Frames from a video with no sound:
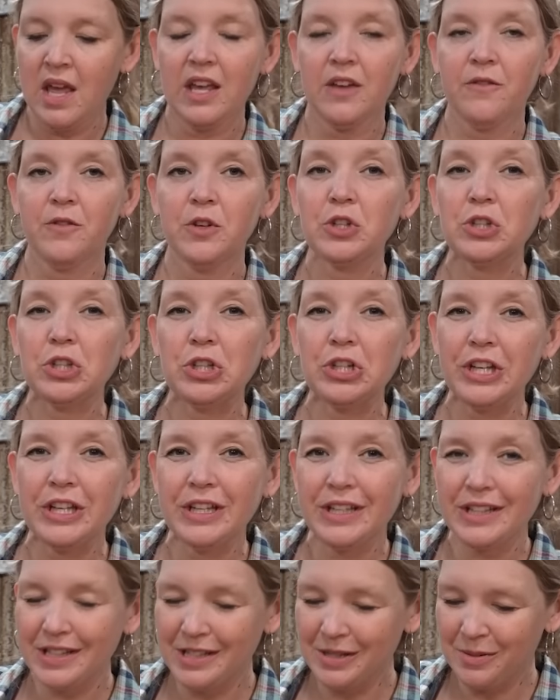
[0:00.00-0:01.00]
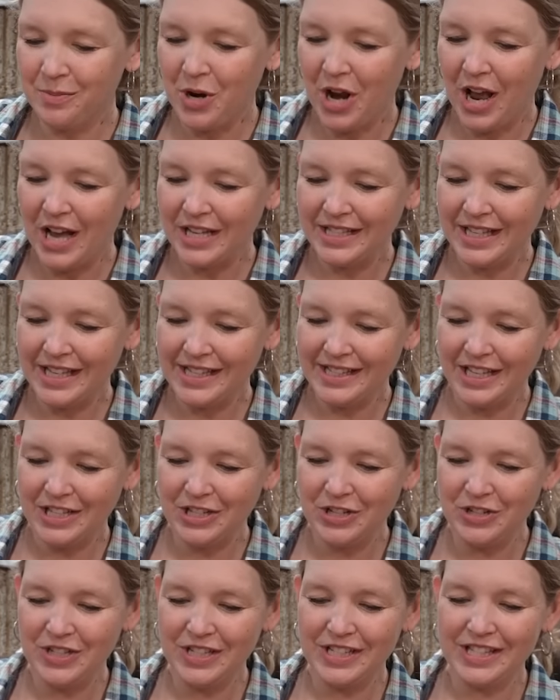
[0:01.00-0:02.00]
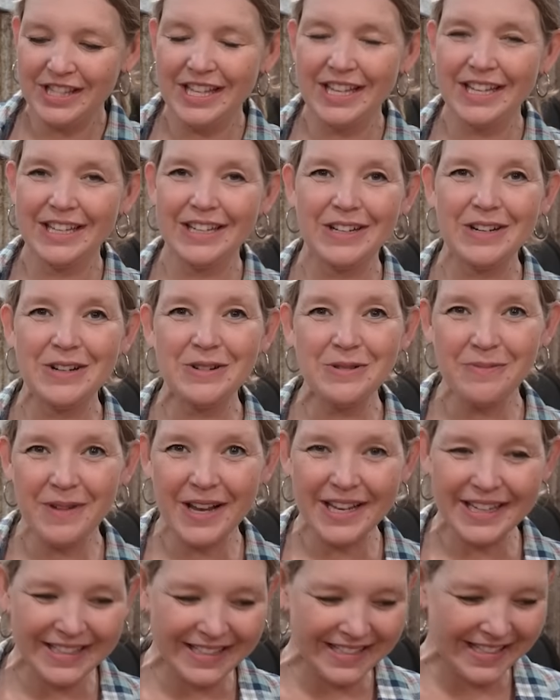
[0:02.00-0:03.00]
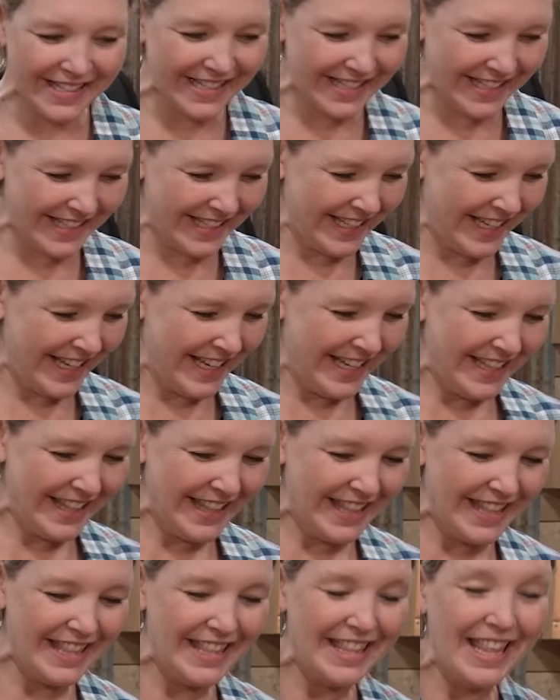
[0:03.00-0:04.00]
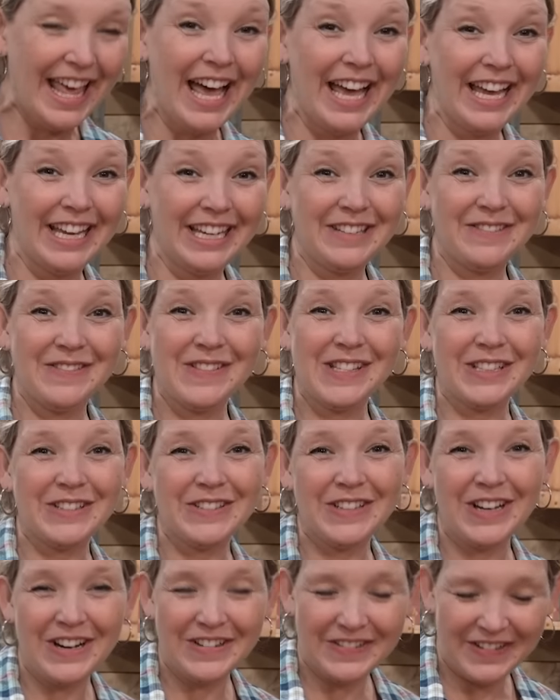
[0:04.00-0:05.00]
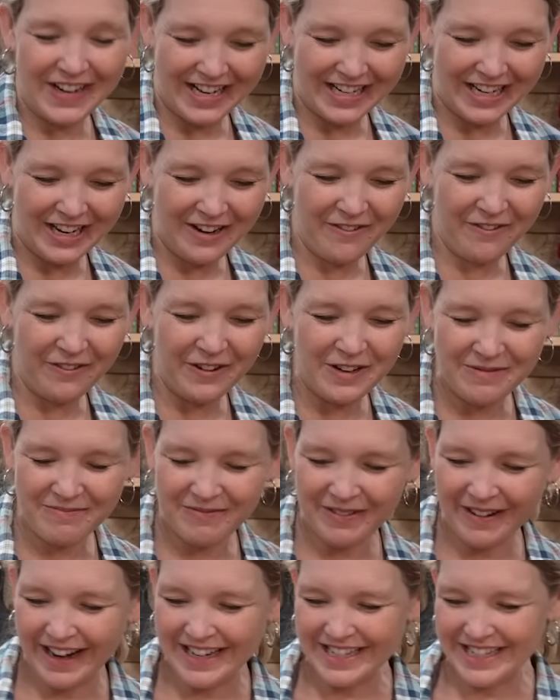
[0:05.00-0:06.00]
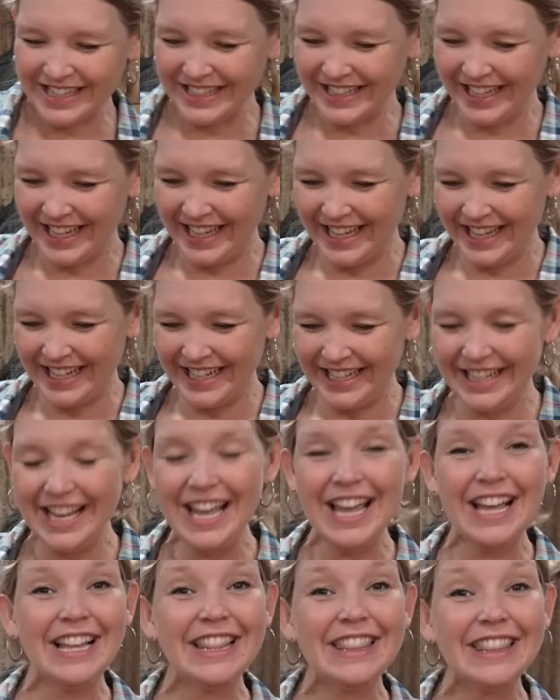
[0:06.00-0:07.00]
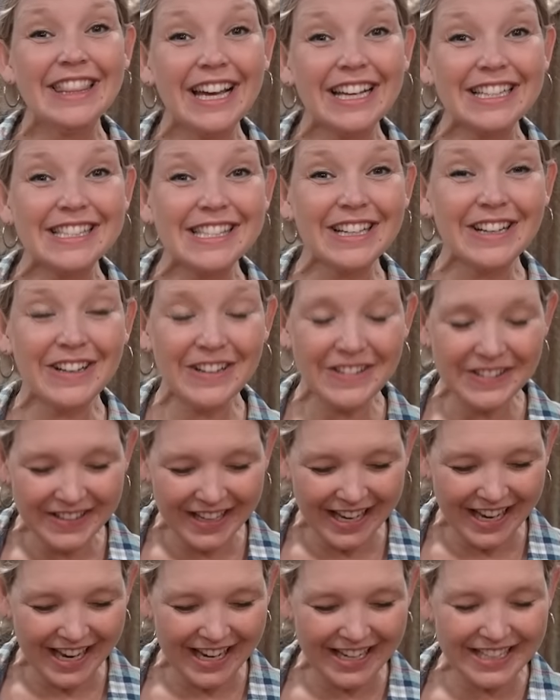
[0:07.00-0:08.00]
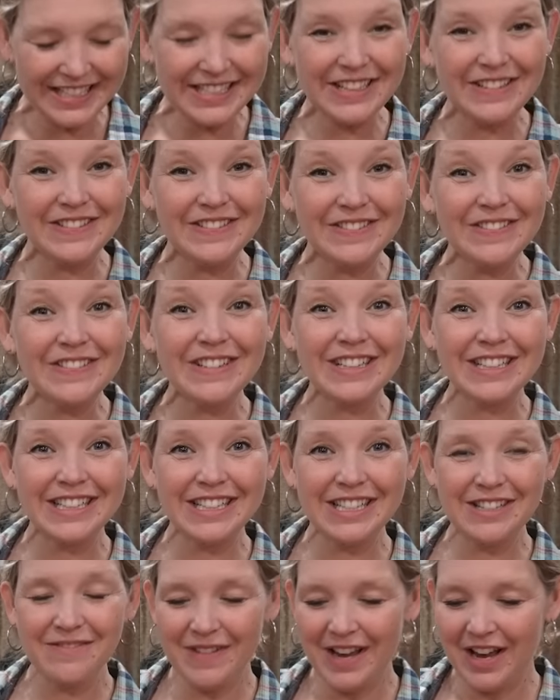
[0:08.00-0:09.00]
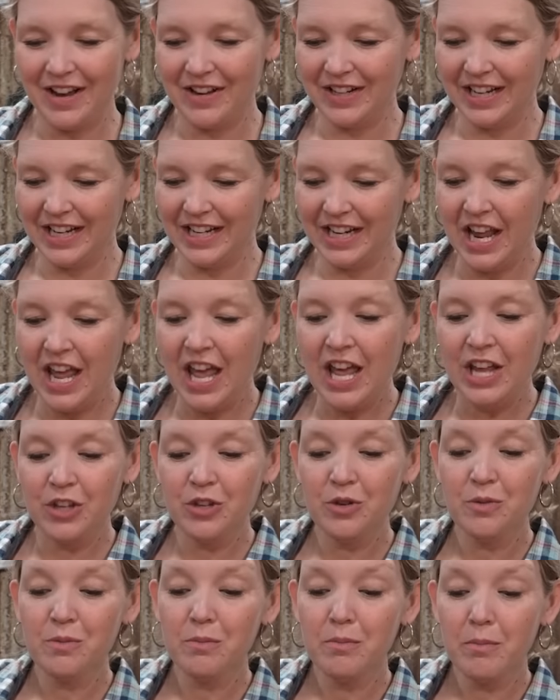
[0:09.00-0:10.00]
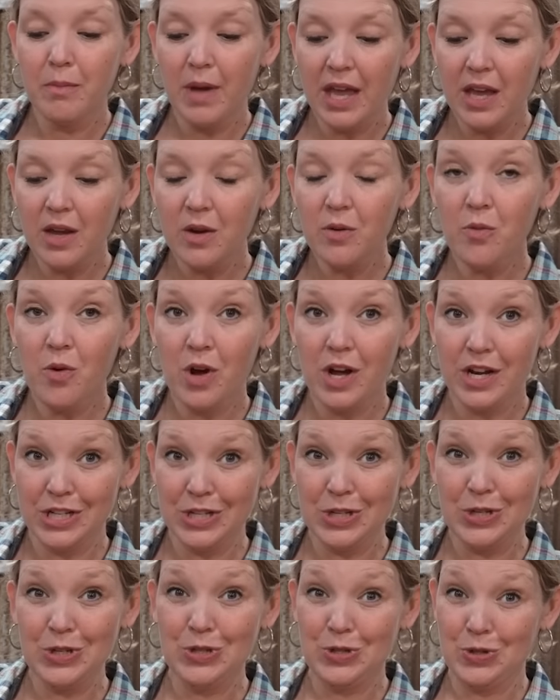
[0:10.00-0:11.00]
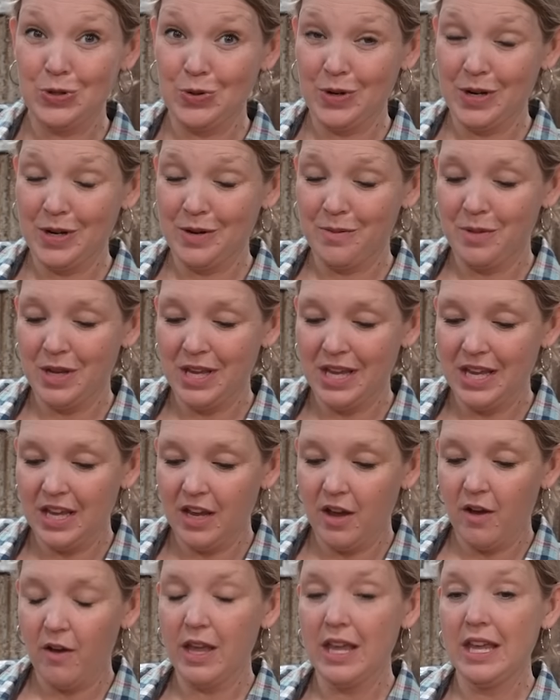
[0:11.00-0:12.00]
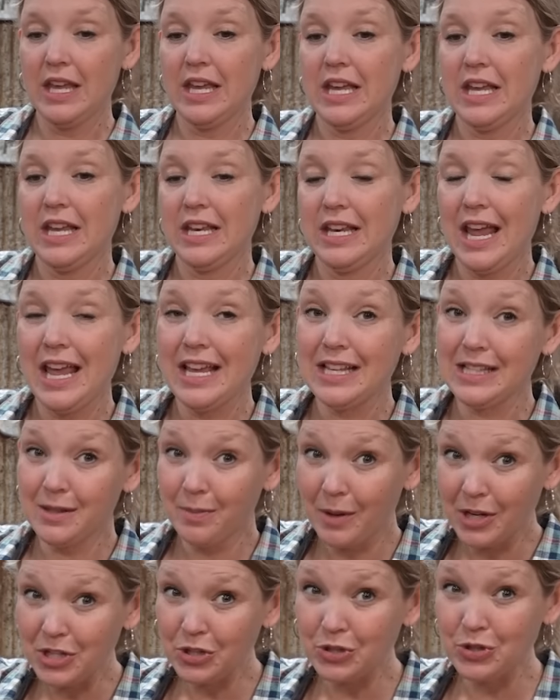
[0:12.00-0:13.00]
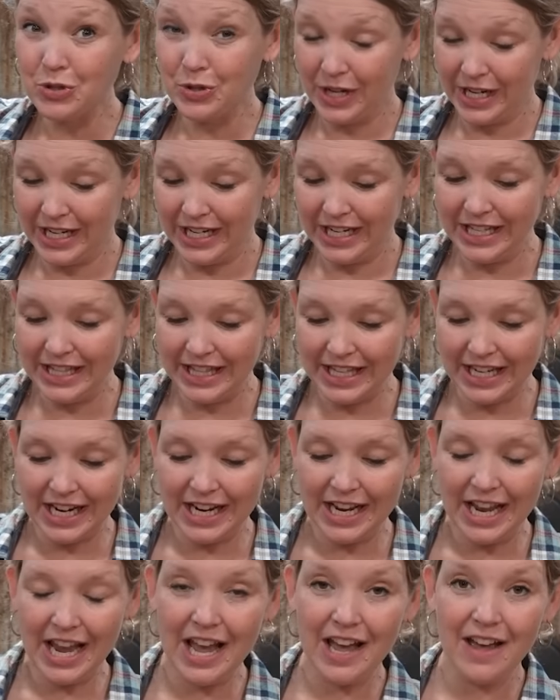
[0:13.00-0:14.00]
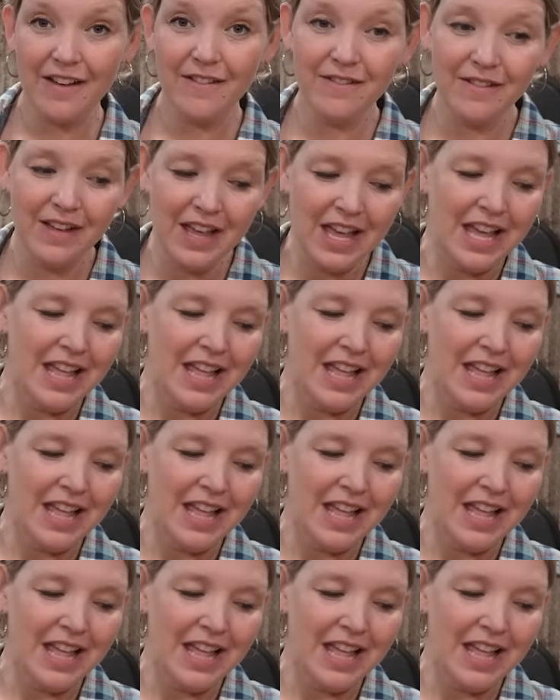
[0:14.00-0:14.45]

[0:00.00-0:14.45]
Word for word: If you're looking at this process and you just think, oh my goodness, I am so not ready for pressure canning, that's okay. Don't worry about it. You may want to join me in a special training that I have